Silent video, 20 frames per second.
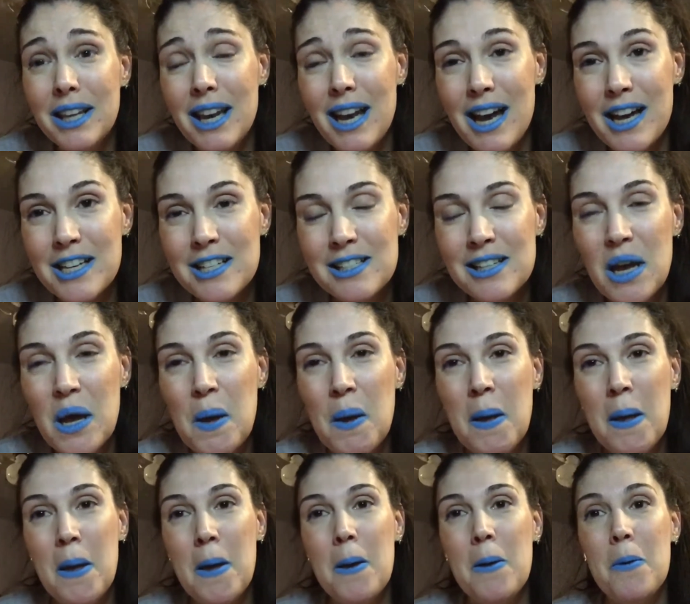they asked
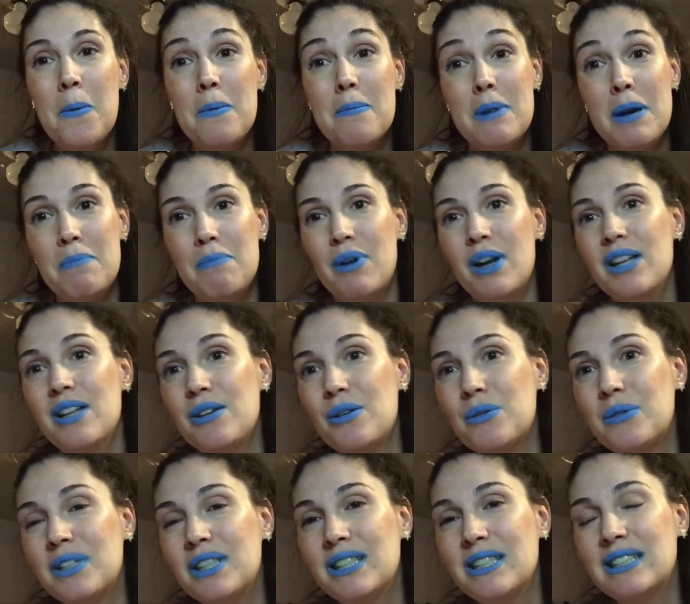who my brother
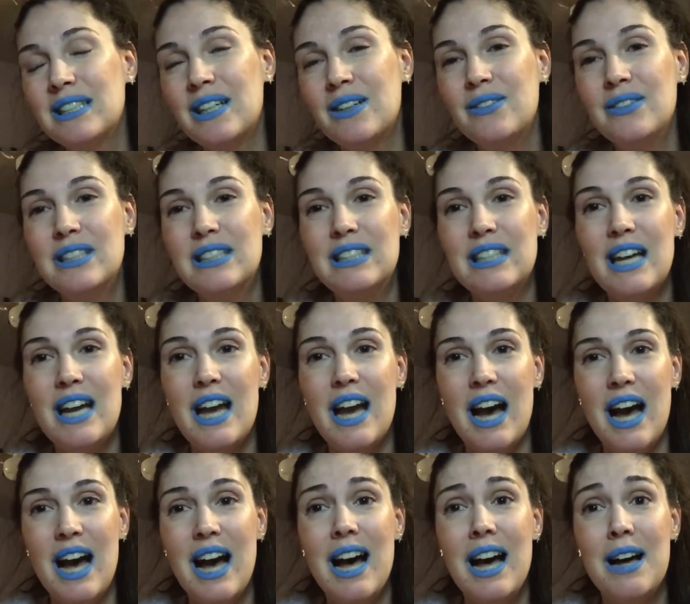was, I would say,
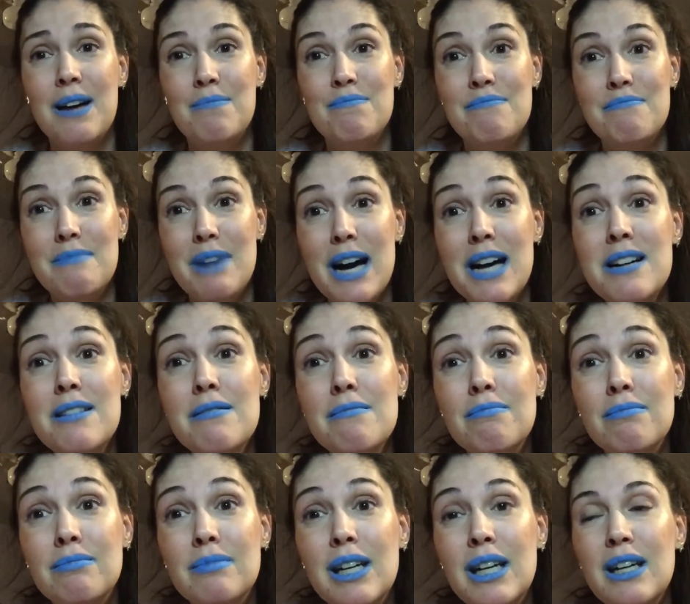um, man.
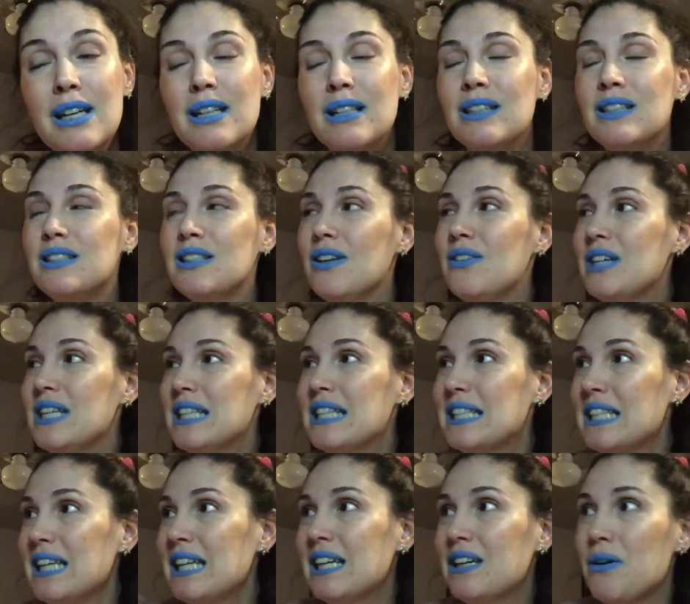So
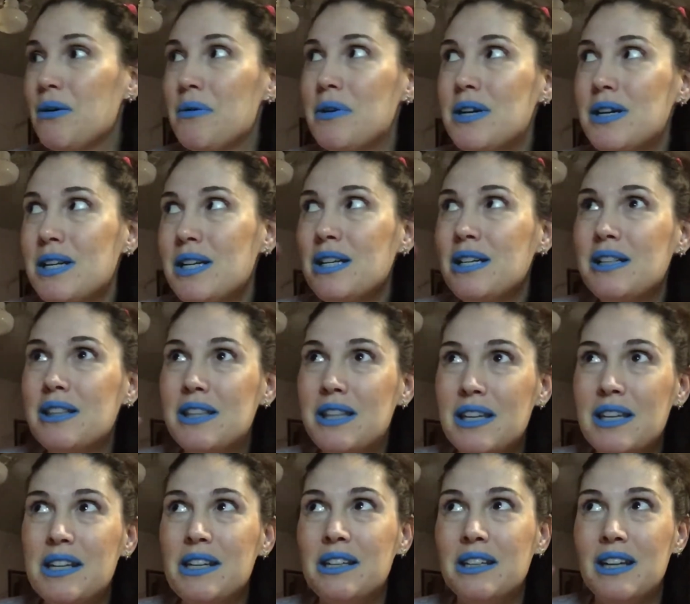it's like a running
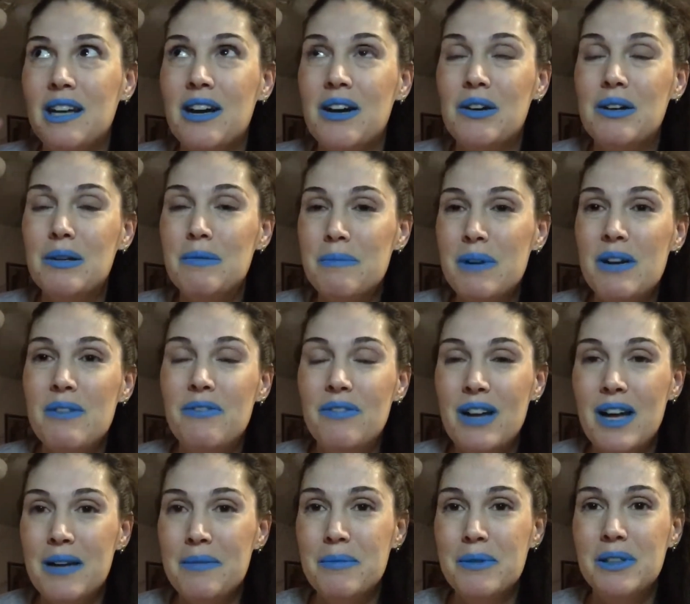thing now in my
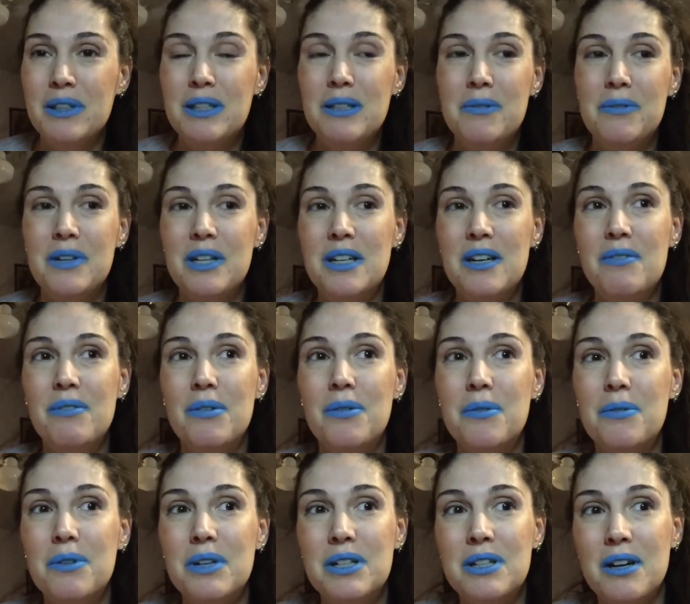family. Whenever
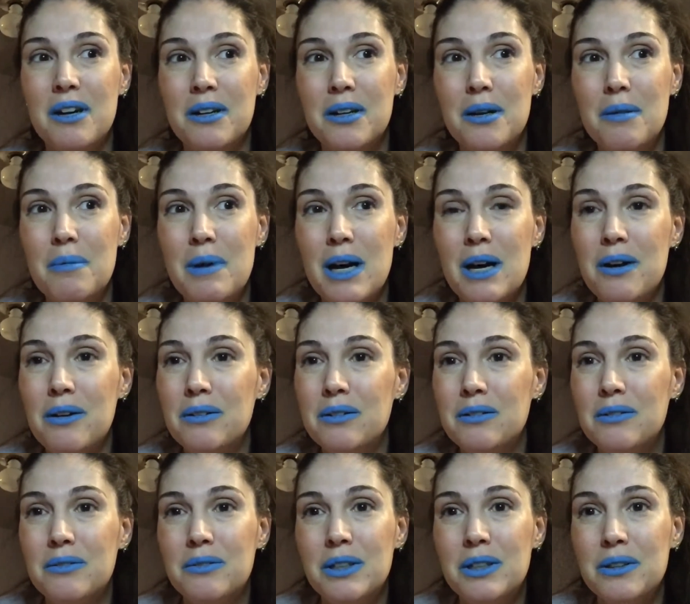we talk about
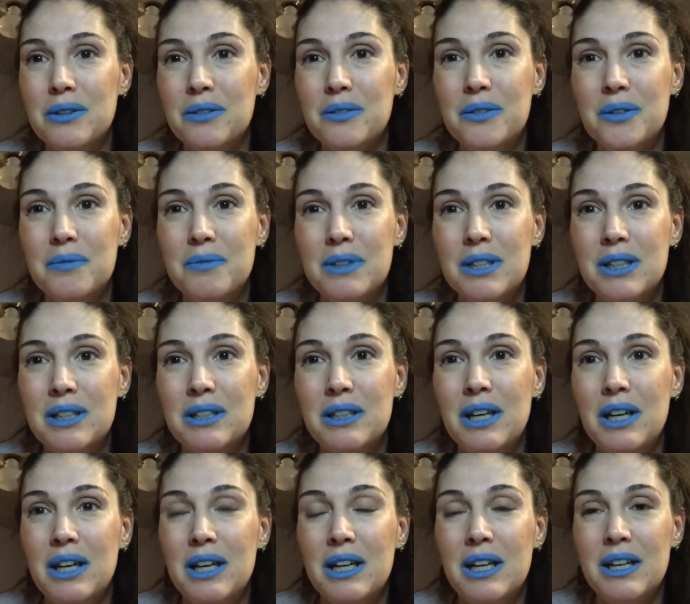Wonder Woman
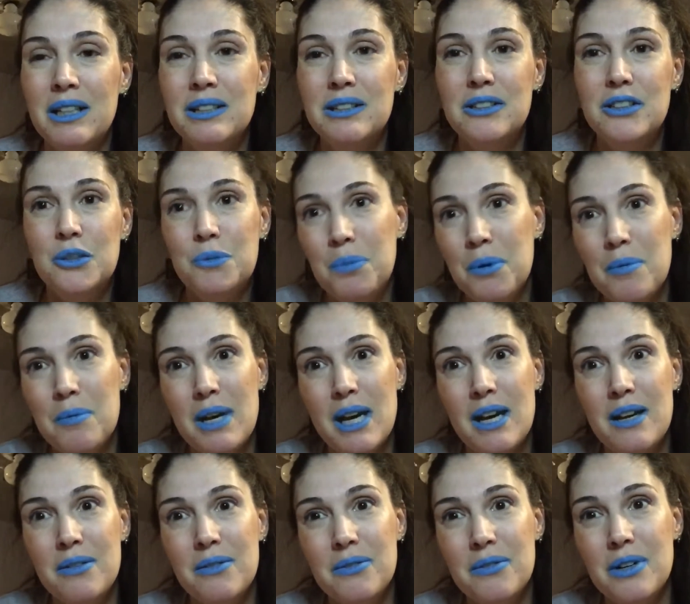and
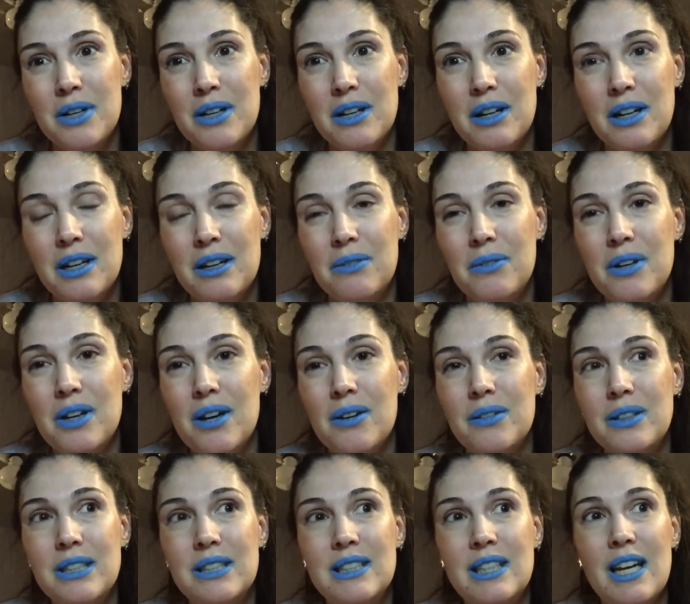Superman, we, we
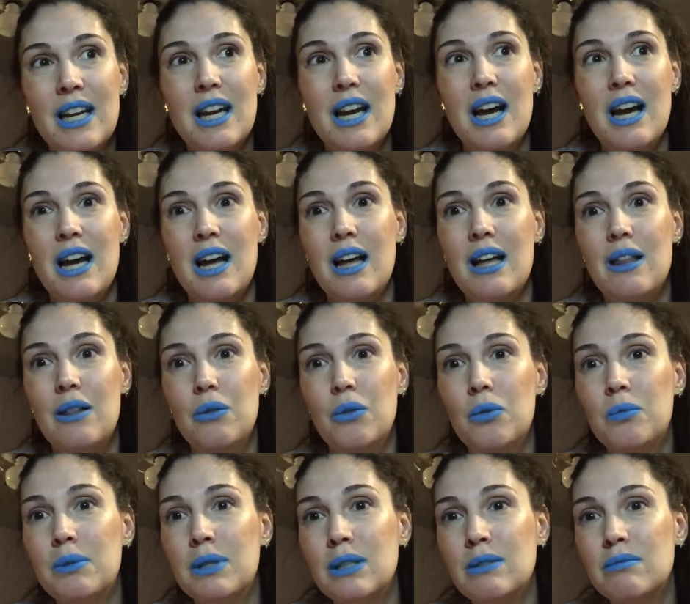always say, ah,
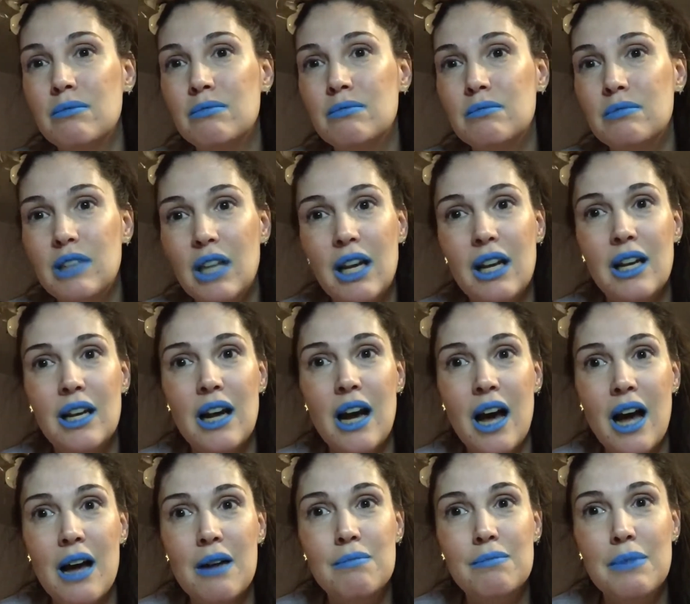Lumen and
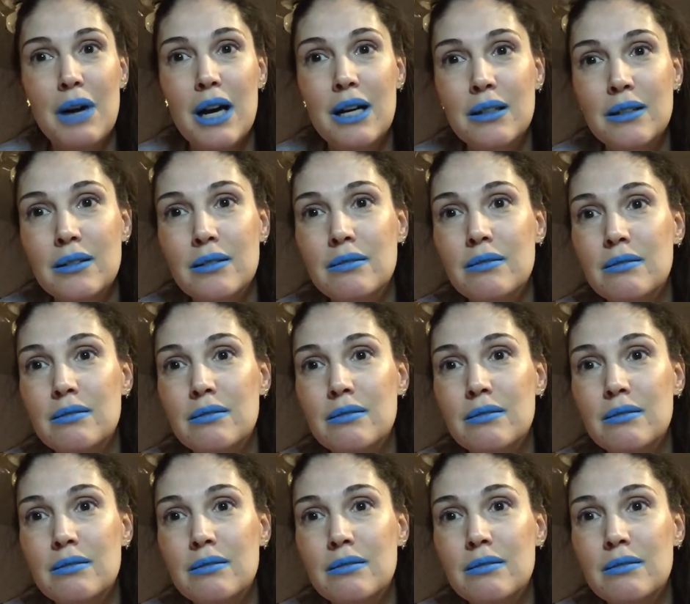ah, uh, man.